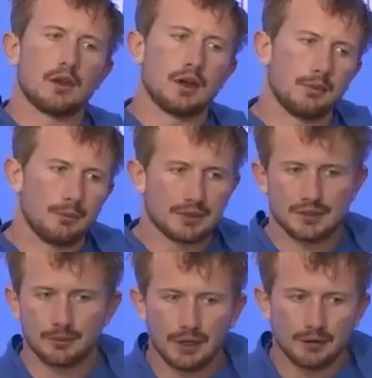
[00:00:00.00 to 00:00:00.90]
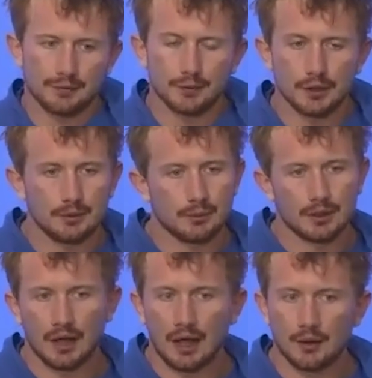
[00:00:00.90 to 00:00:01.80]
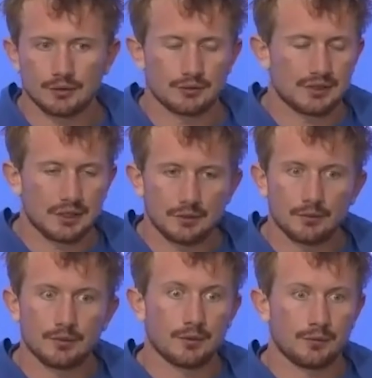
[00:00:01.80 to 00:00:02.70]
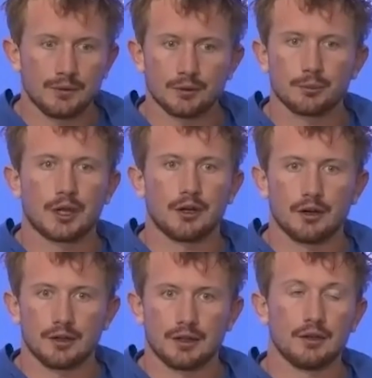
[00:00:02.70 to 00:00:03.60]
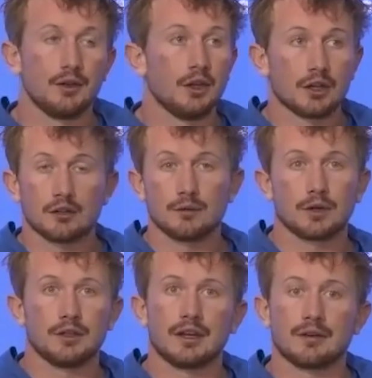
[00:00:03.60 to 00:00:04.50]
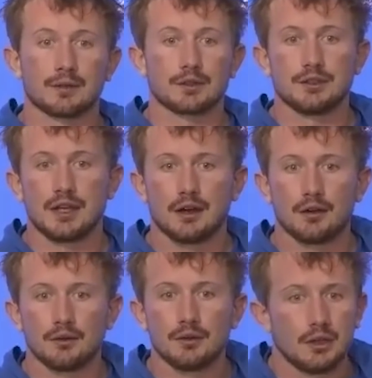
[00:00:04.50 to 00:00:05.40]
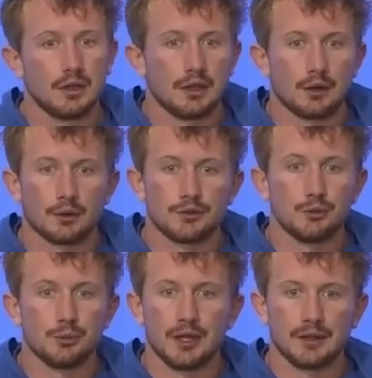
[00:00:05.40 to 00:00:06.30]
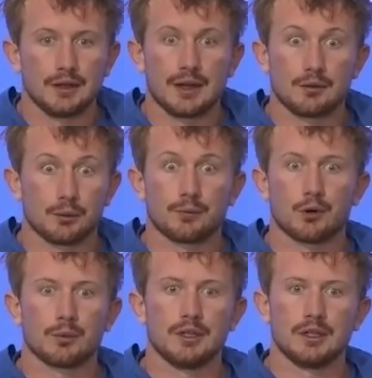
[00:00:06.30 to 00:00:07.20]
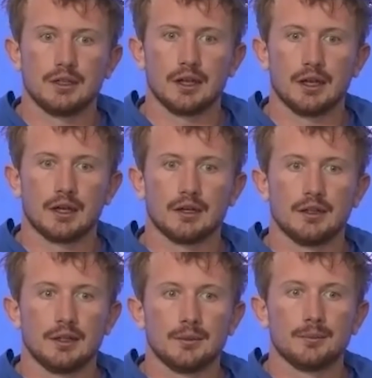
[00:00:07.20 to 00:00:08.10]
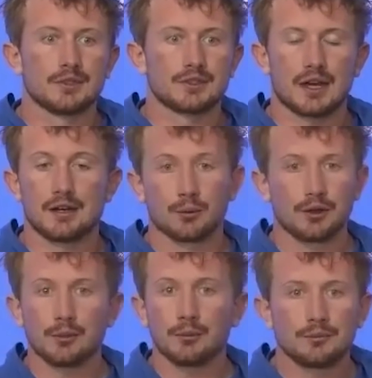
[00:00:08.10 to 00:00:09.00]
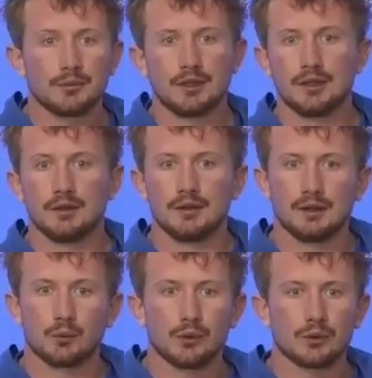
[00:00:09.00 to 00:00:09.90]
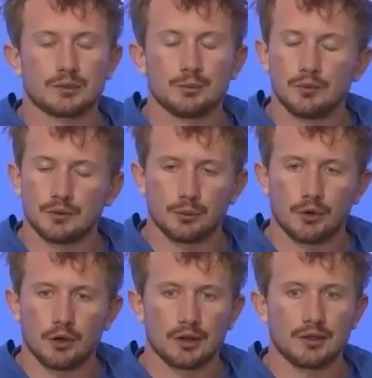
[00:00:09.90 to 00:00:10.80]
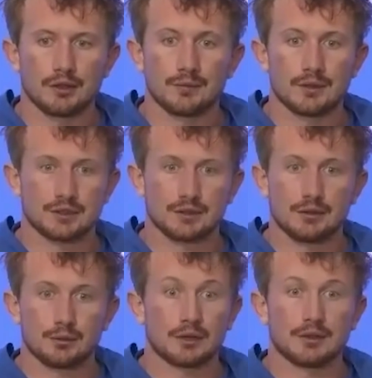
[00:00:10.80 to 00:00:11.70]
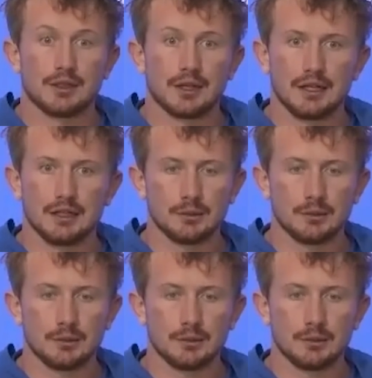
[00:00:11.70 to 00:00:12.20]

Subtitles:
missed him by a foot, but I was seeing the field better and then converted that first down. They were in two-man, didn't have anyone for me, and just got in a rhythm. And we were just moving the ball, I think, efficiently throughout the day.